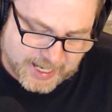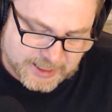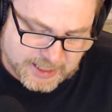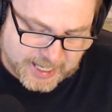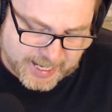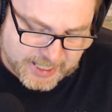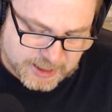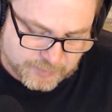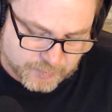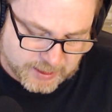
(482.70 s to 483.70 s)
I
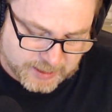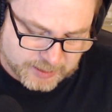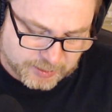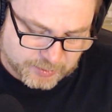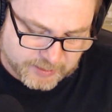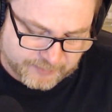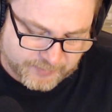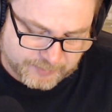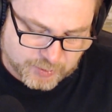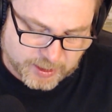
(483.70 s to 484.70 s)
actually would like to use that
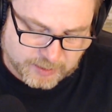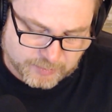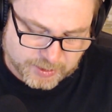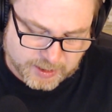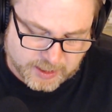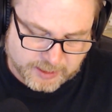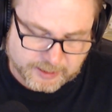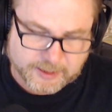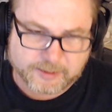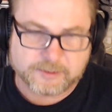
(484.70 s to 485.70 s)
vape train croissant
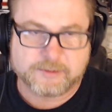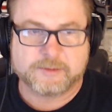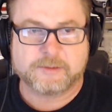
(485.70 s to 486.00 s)
in there.